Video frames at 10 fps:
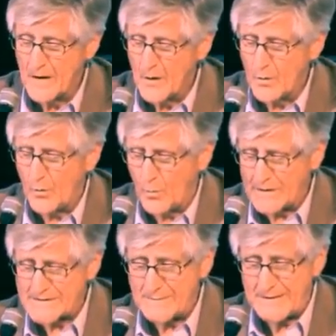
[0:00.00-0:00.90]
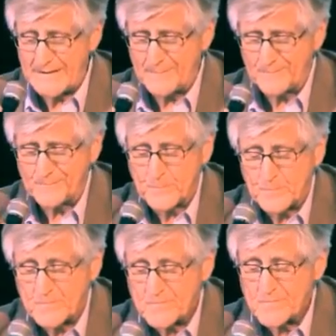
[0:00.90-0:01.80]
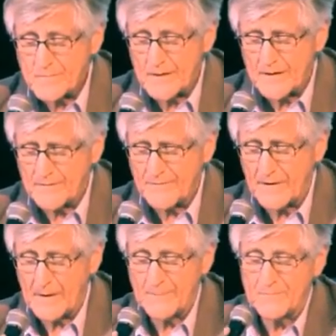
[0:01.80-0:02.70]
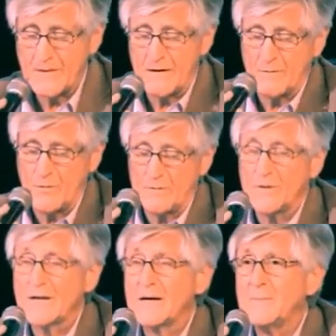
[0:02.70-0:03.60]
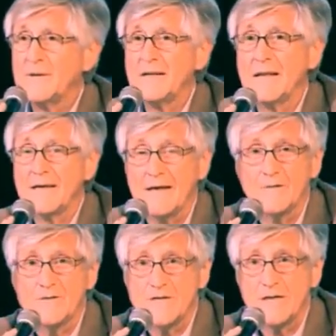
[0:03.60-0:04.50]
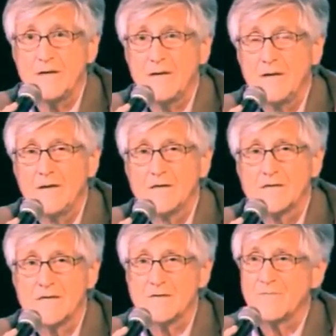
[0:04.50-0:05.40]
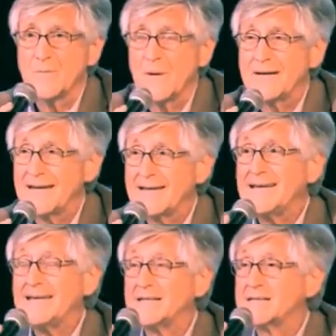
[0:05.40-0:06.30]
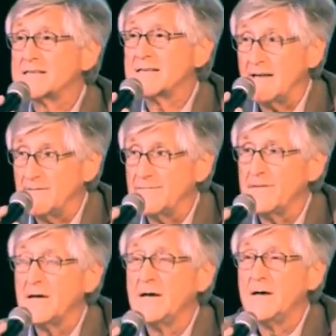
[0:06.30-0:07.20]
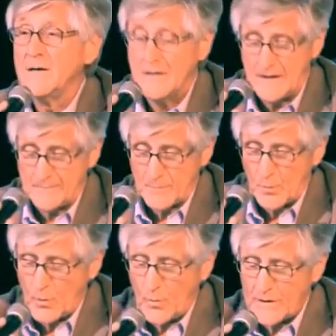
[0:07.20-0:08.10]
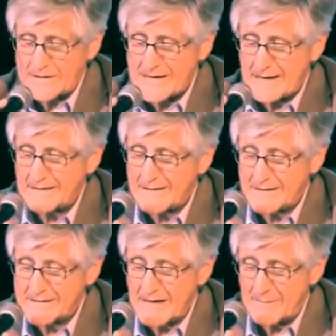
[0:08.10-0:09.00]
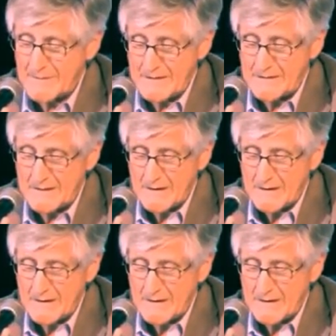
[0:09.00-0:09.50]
Well, what does it mean if um, uh, when, when a company like Entergy says that Vermont Yankee is safe. Um, what, what, exactly does that mean?